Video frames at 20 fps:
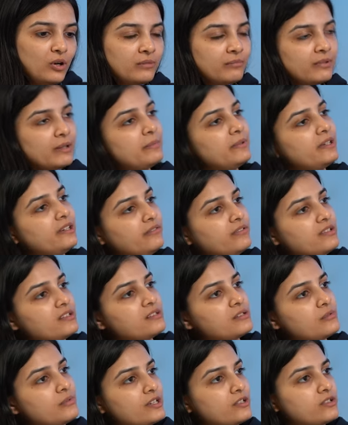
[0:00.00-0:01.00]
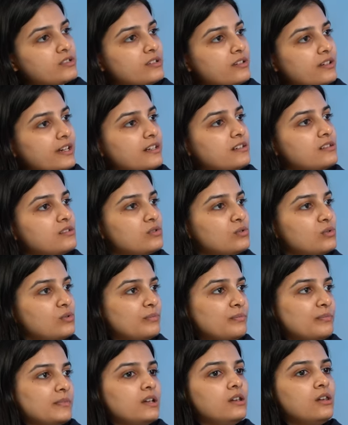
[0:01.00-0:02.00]
on my previous question, right?
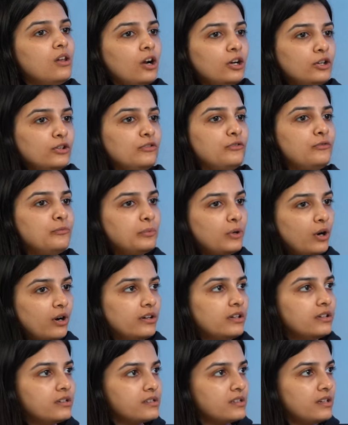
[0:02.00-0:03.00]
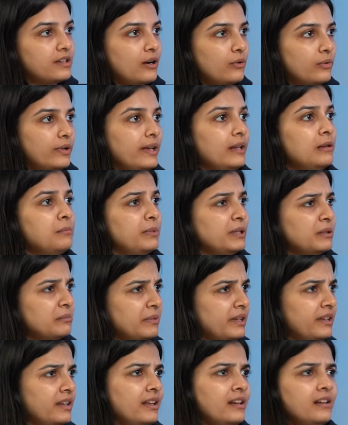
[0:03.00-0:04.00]
So a lot of products around
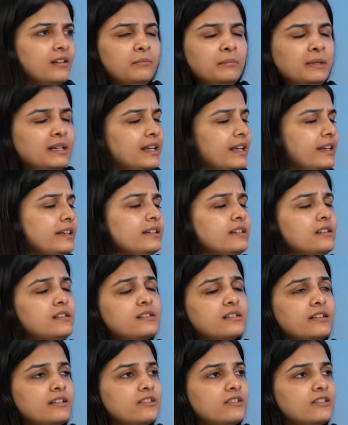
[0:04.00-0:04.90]
helping millennials